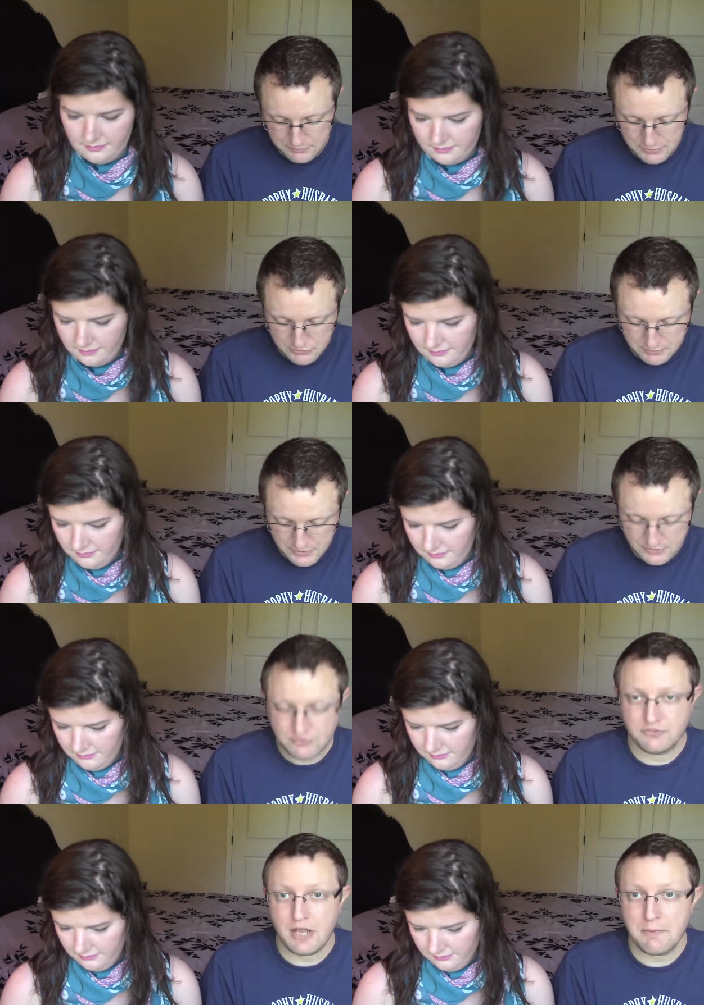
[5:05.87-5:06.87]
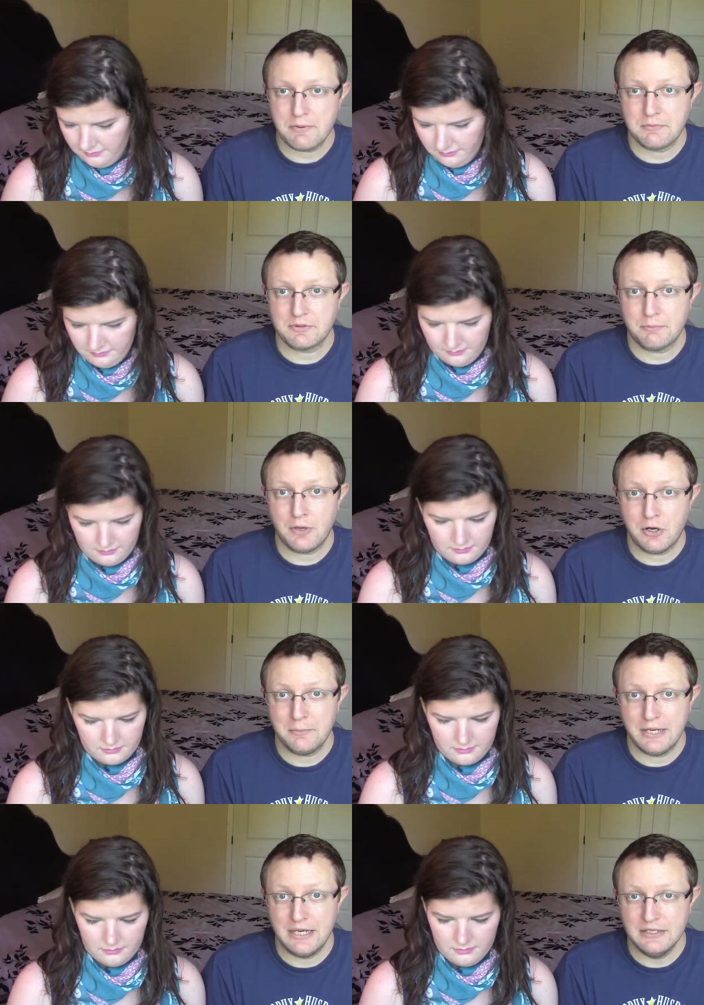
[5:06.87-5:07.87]
Speaker 1: Birchbox, stop it with the
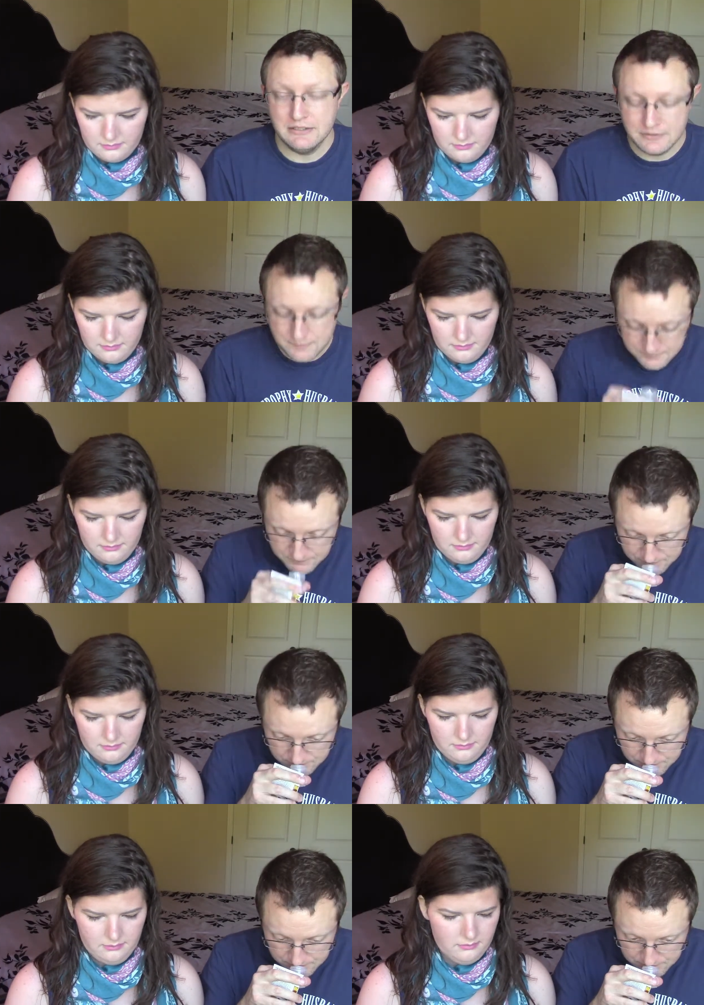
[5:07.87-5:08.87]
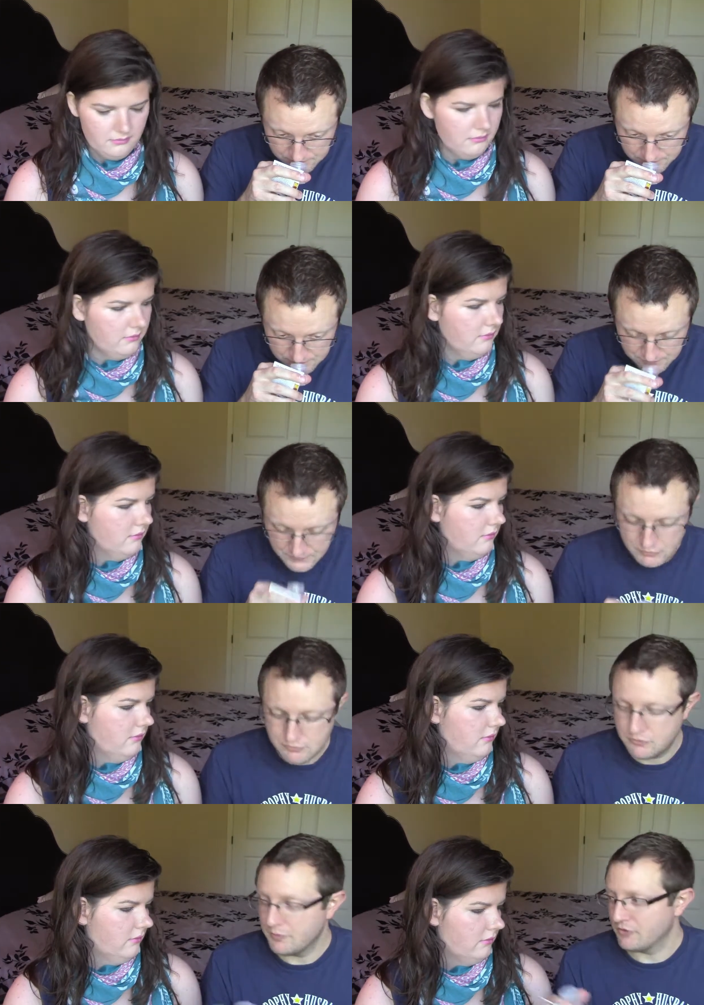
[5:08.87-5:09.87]
pomade. This
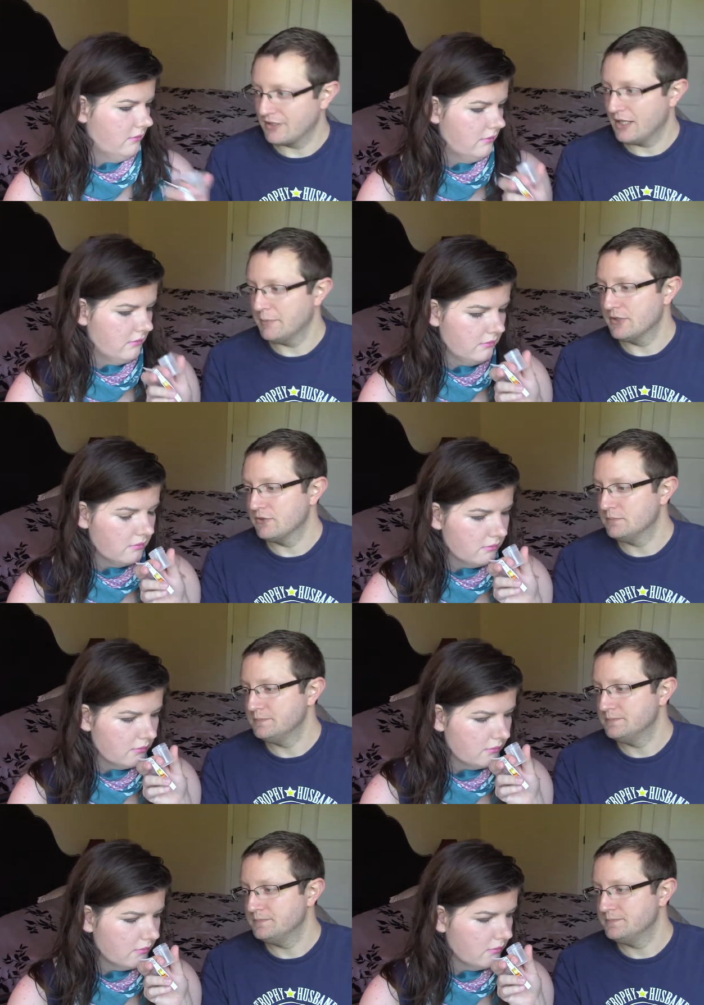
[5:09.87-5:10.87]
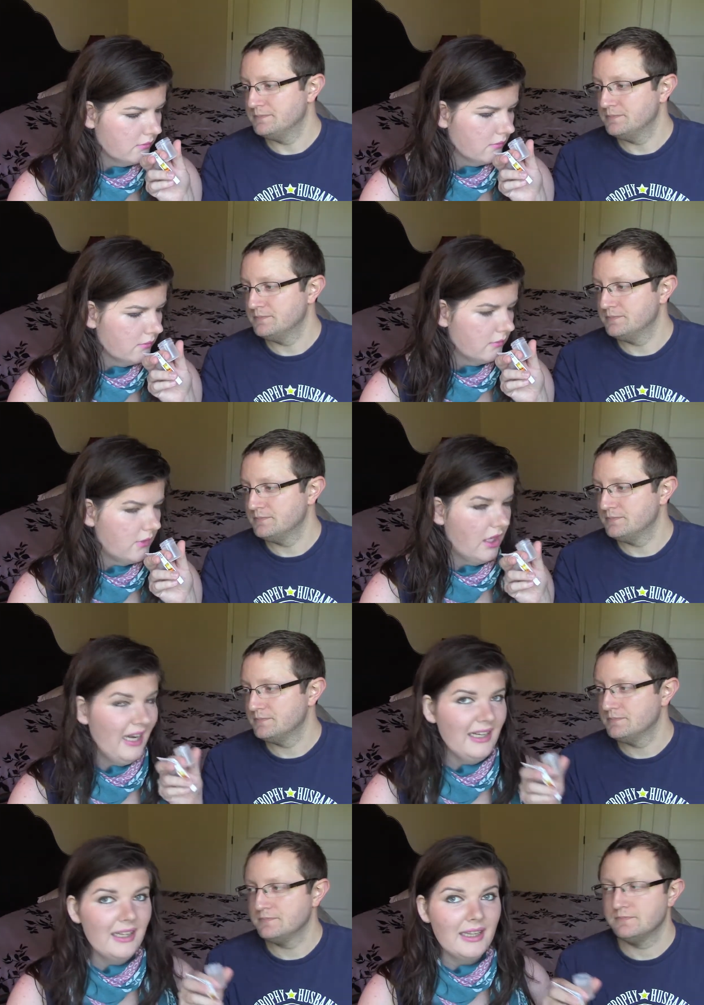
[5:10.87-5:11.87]
one smells like lemons.
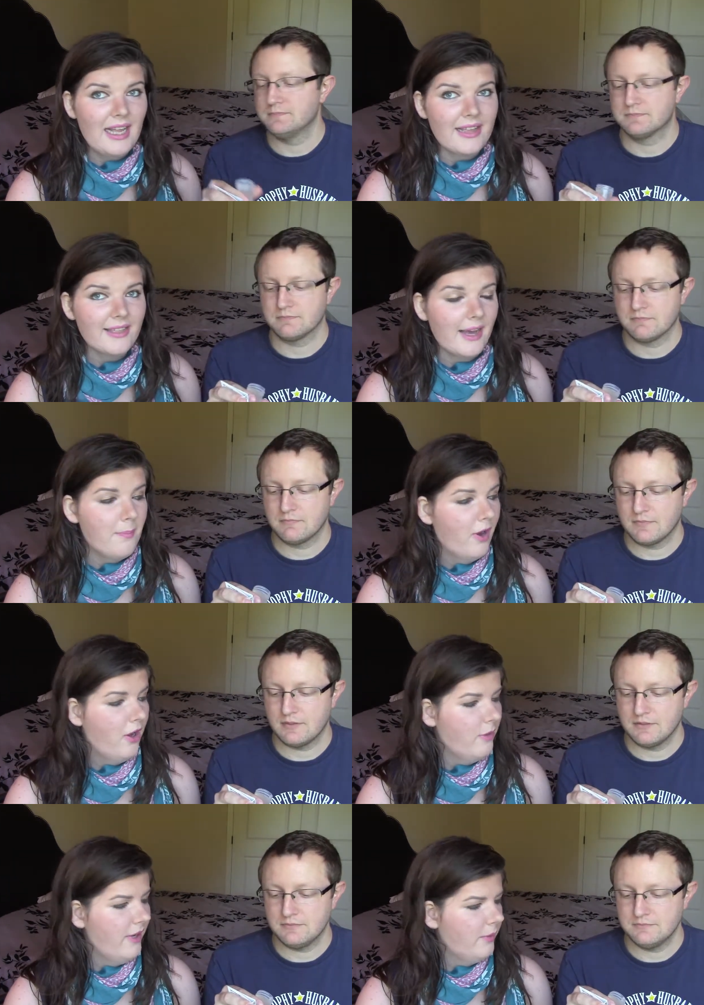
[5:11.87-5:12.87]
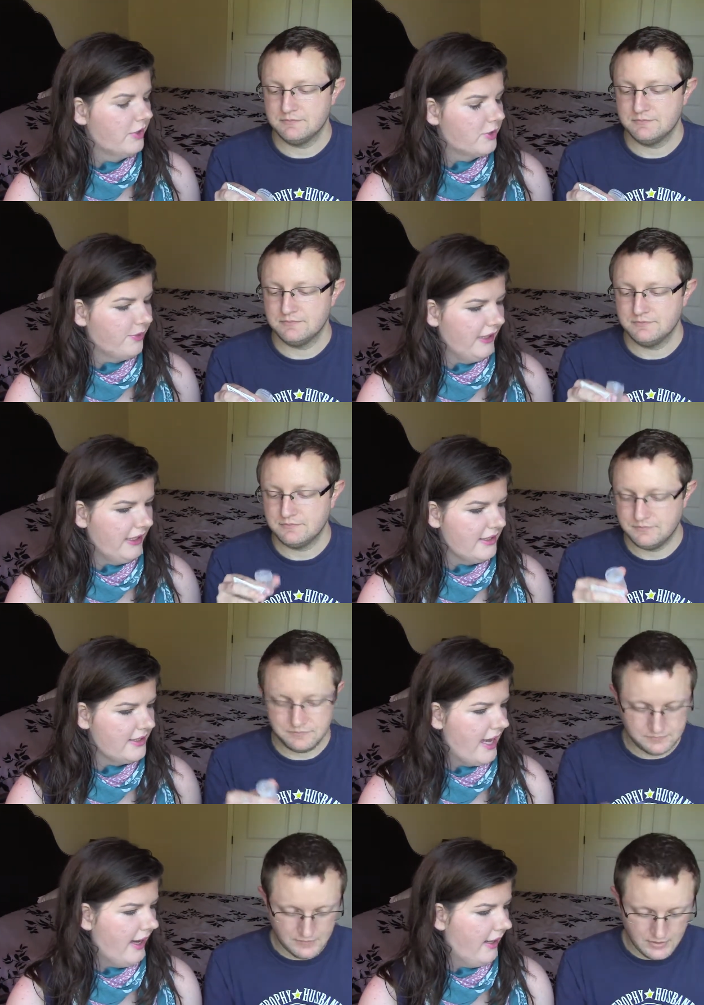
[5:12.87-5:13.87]
Speaker 2: I like that pomade. Which brand is
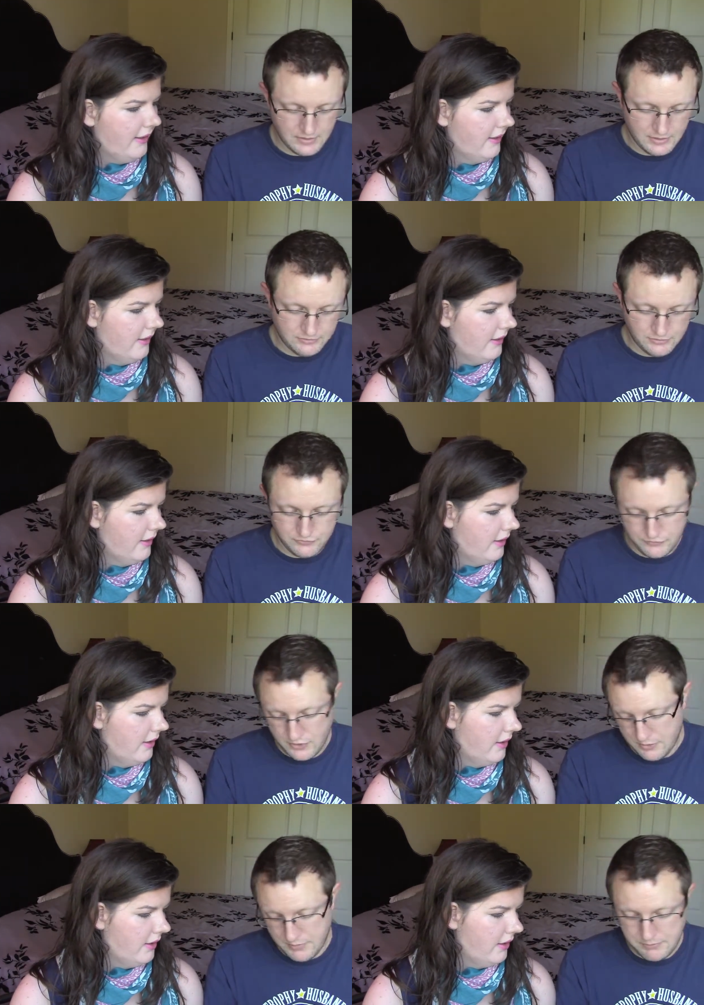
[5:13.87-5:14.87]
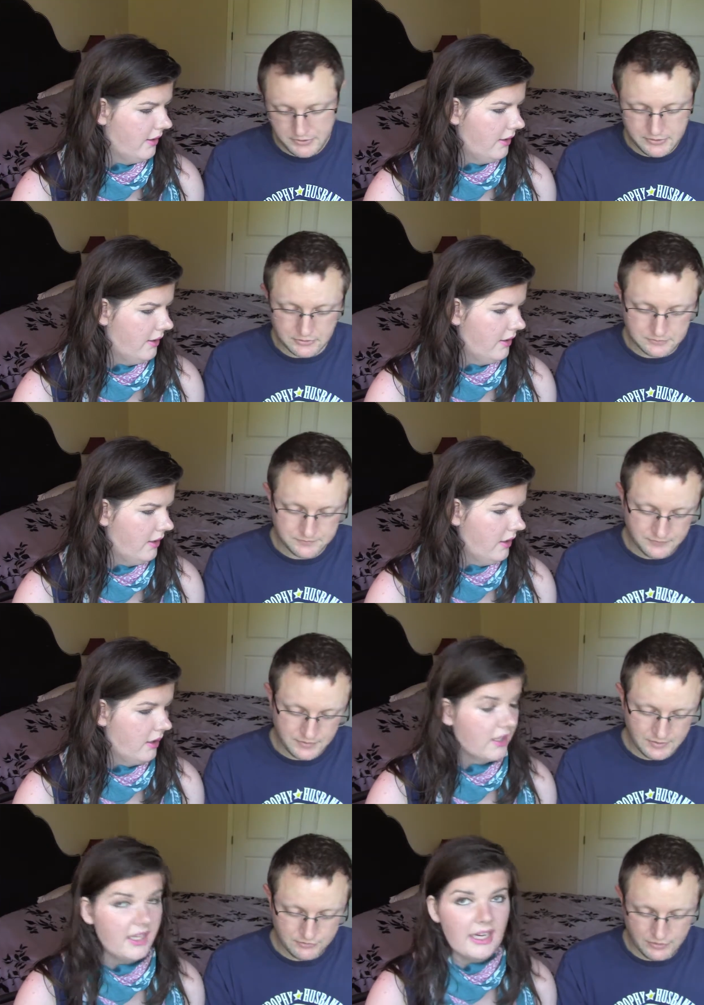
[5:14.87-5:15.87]
that?
Speaker 1: This is from Imperial.
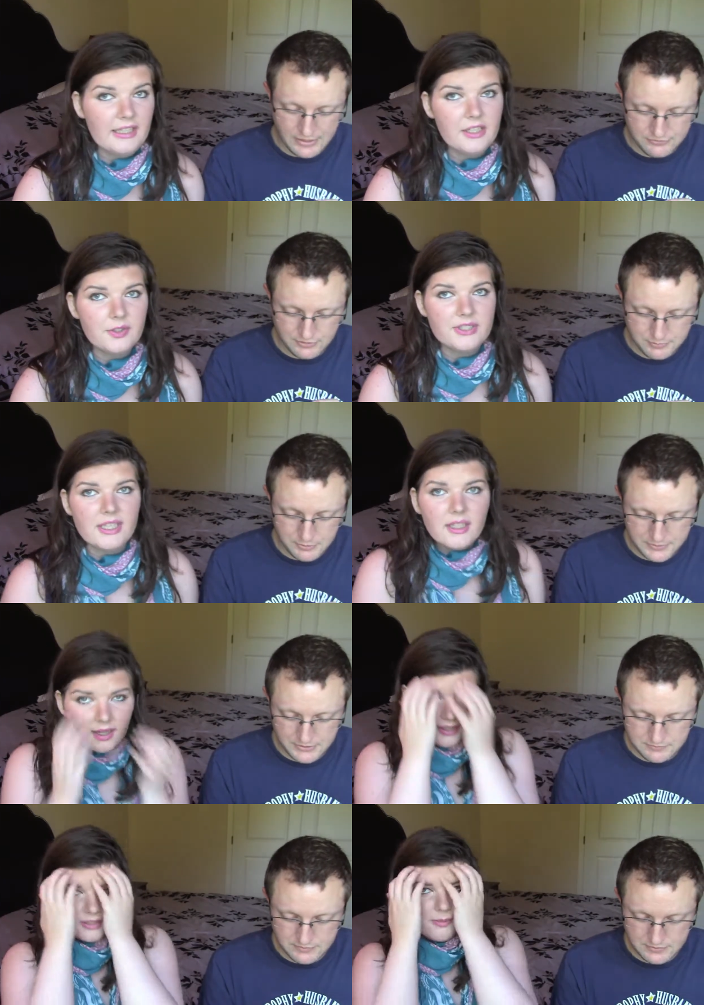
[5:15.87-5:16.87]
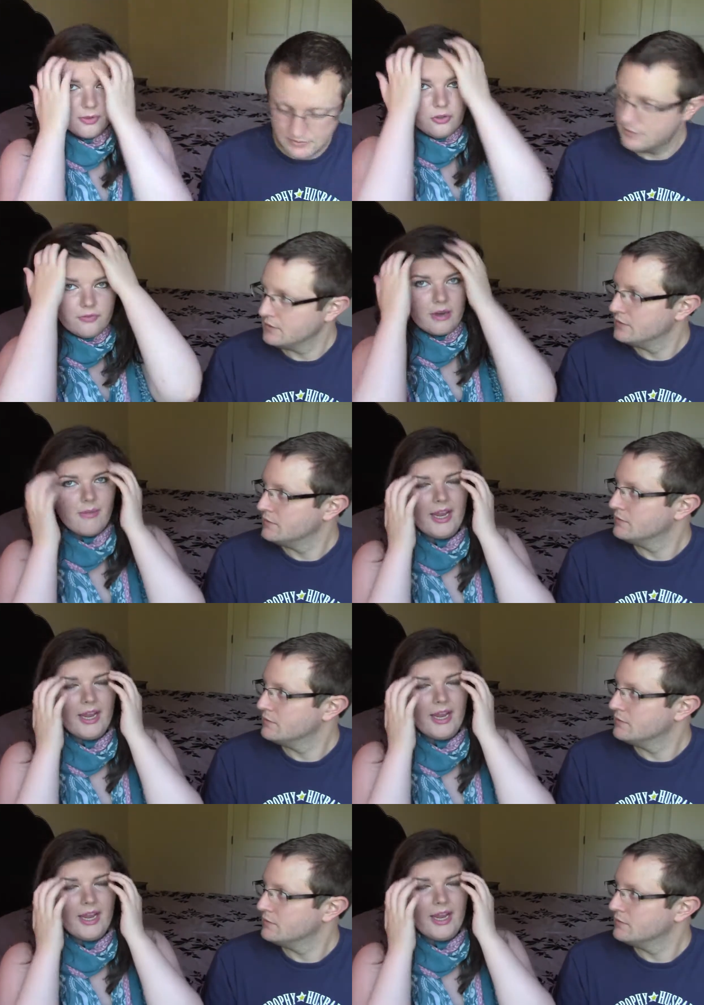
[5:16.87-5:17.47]
It's Can I use pomade. it like
Speaker 2: to poof up my